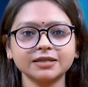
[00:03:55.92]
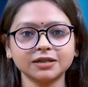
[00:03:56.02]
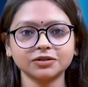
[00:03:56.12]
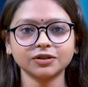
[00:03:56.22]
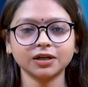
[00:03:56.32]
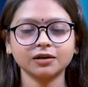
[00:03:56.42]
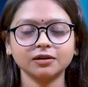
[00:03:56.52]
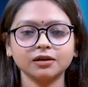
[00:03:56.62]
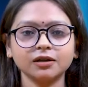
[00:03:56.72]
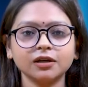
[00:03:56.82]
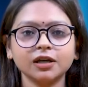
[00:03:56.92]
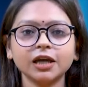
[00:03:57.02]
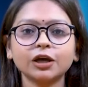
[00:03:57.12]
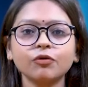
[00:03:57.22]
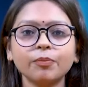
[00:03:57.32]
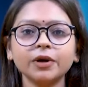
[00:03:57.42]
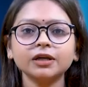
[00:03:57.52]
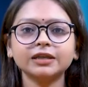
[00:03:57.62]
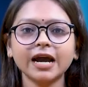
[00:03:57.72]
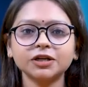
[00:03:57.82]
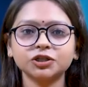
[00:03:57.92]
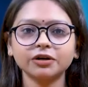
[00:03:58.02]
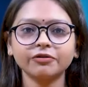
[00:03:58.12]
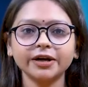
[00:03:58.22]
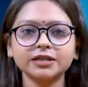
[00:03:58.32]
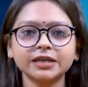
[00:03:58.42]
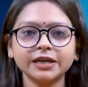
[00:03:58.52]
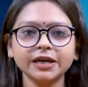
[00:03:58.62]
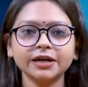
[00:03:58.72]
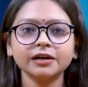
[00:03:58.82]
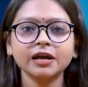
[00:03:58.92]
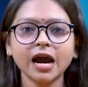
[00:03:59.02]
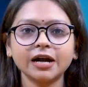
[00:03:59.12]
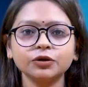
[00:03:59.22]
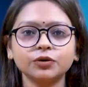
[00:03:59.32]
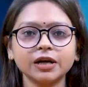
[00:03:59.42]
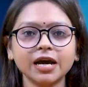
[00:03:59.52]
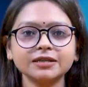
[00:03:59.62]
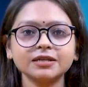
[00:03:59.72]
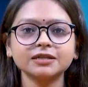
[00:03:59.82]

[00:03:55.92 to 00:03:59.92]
etc. Equipment that generates heat and utilizes